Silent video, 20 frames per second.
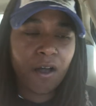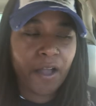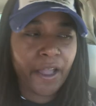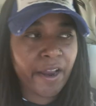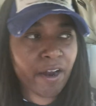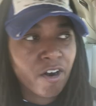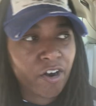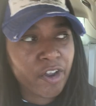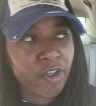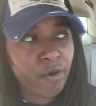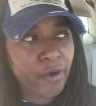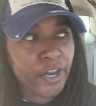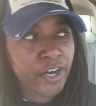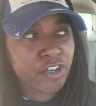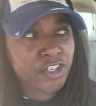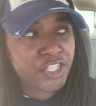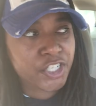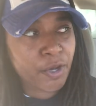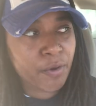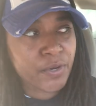Ariel
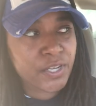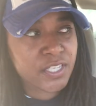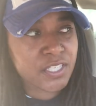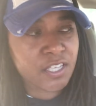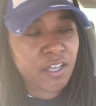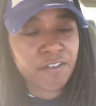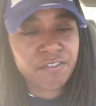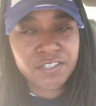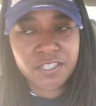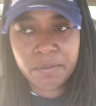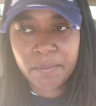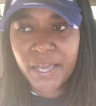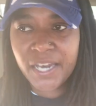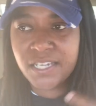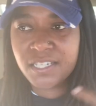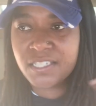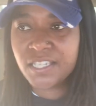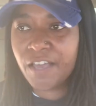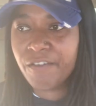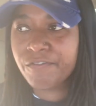here showing itself.
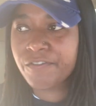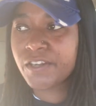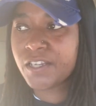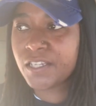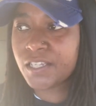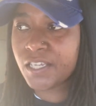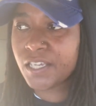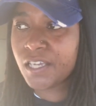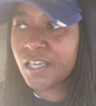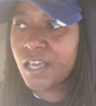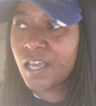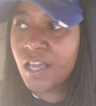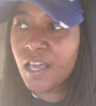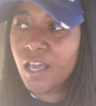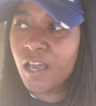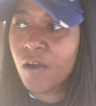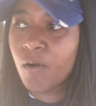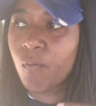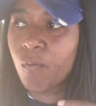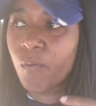Somebody's definitely
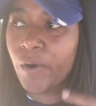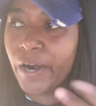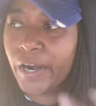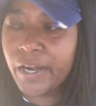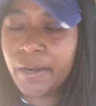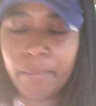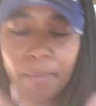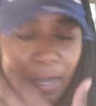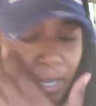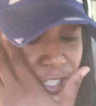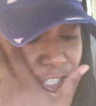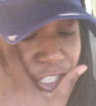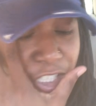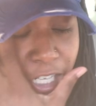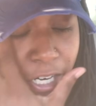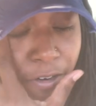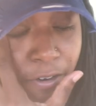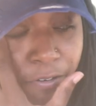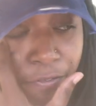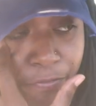worried about
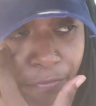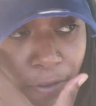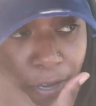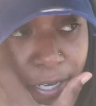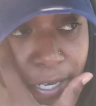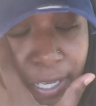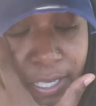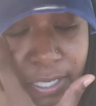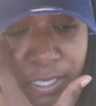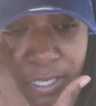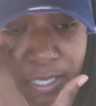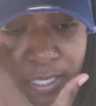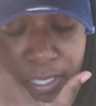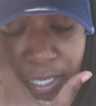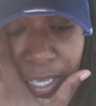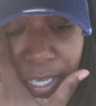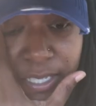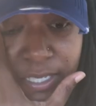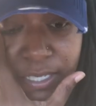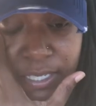sharing finances.
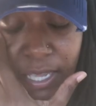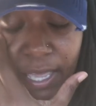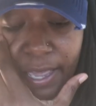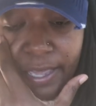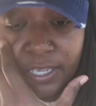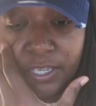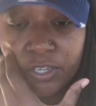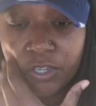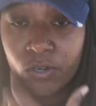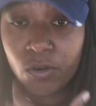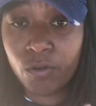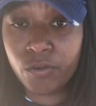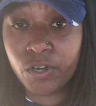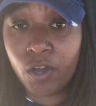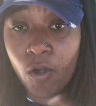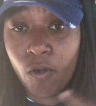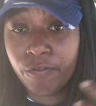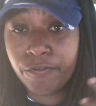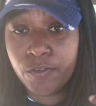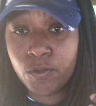It's like you don't
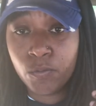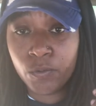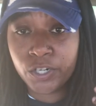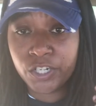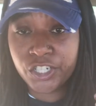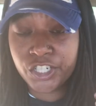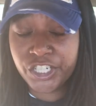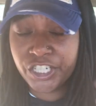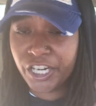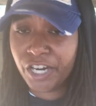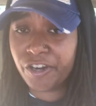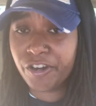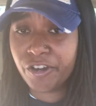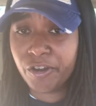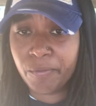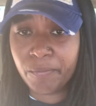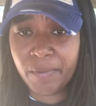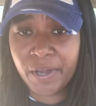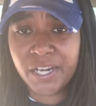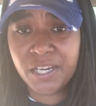know if you want to share
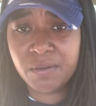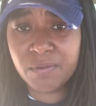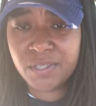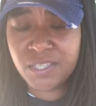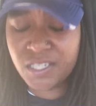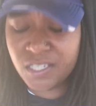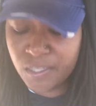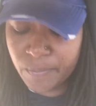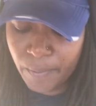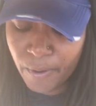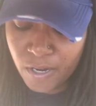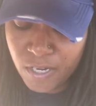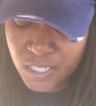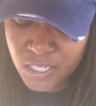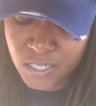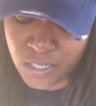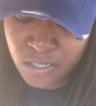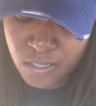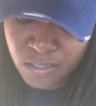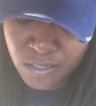your money with this
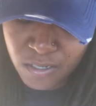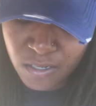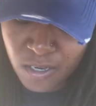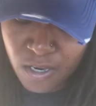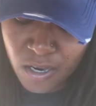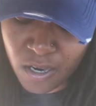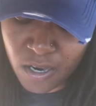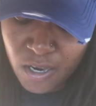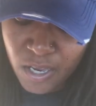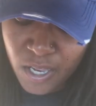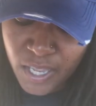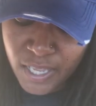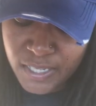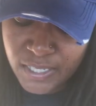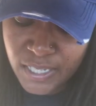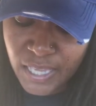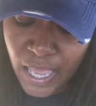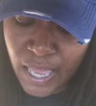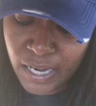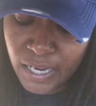person. It's
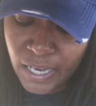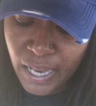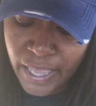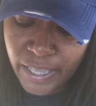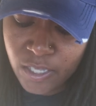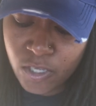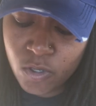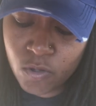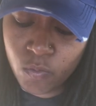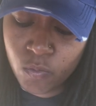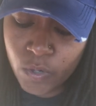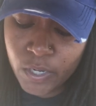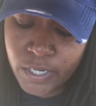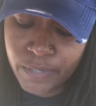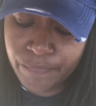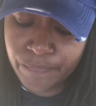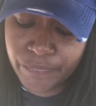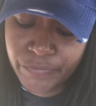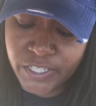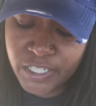kind of like
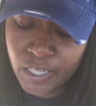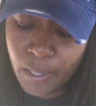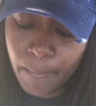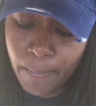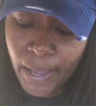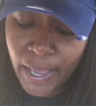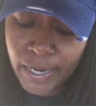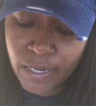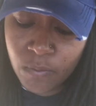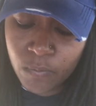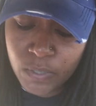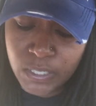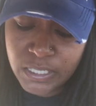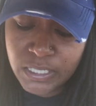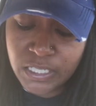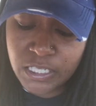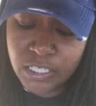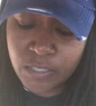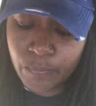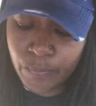somebody wants
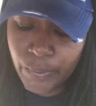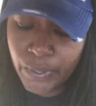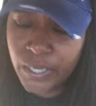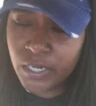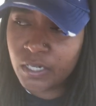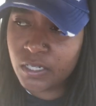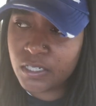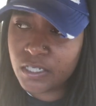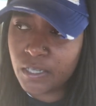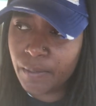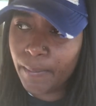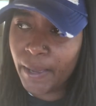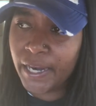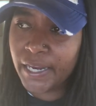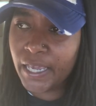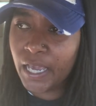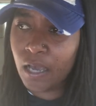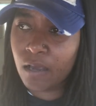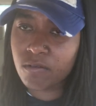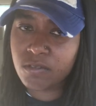to spend
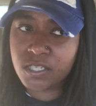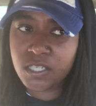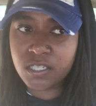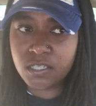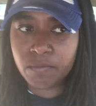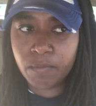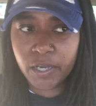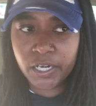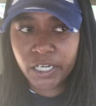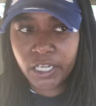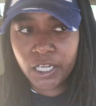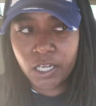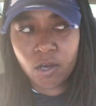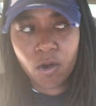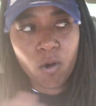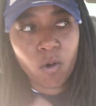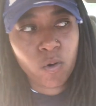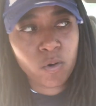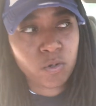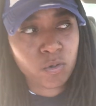somebody else's money and
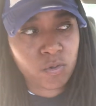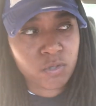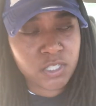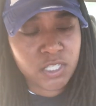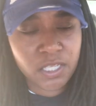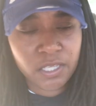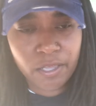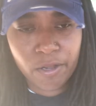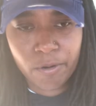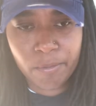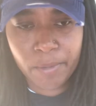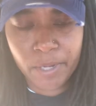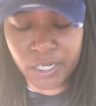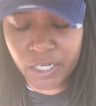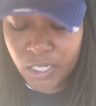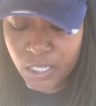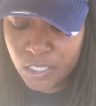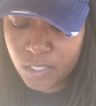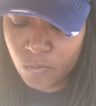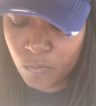hold on to their
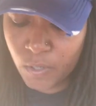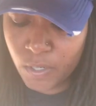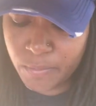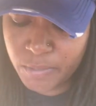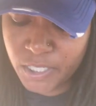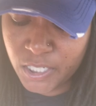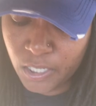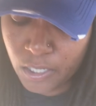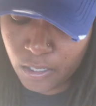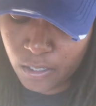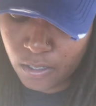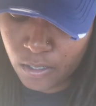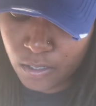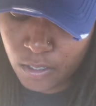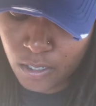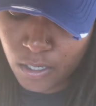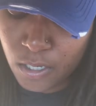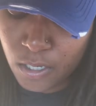money is what I'm seeing.